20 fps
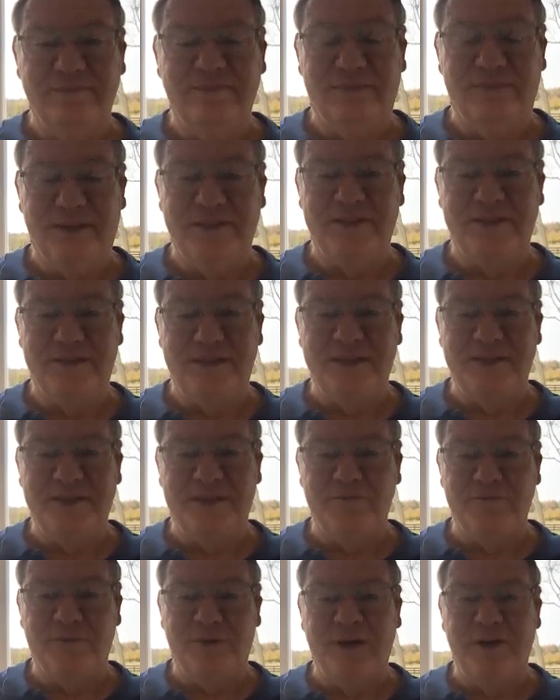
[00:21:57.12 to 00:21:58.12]
That's
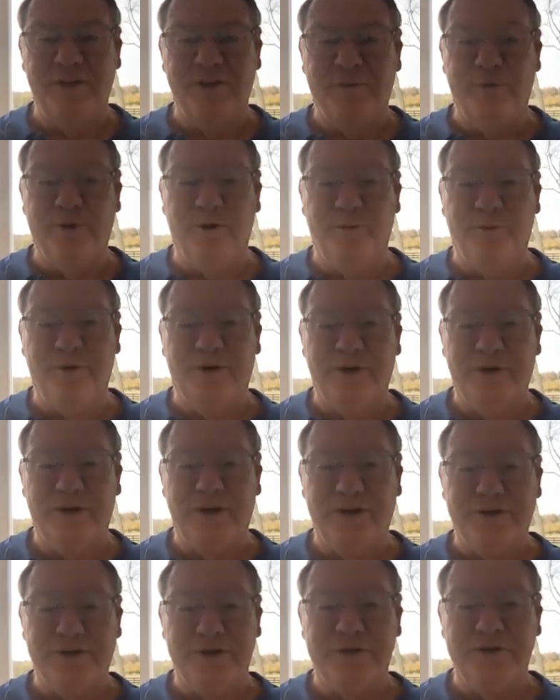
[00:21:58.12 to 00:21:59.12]
right in the ballpark.
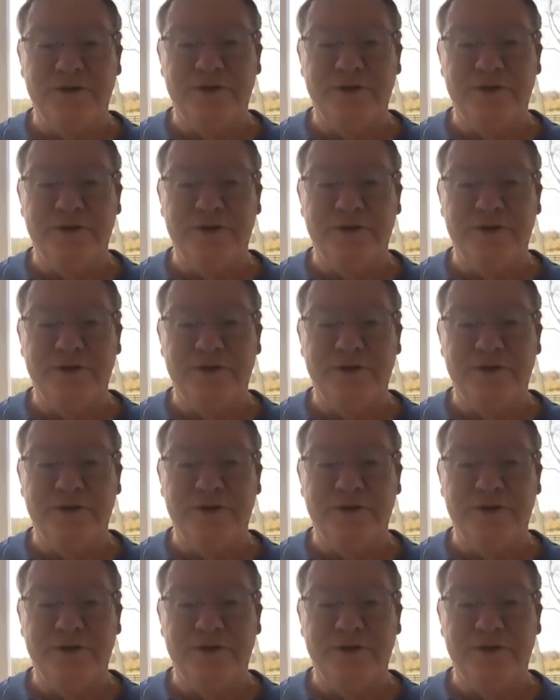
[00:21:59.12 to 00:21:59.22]
Yes, sir.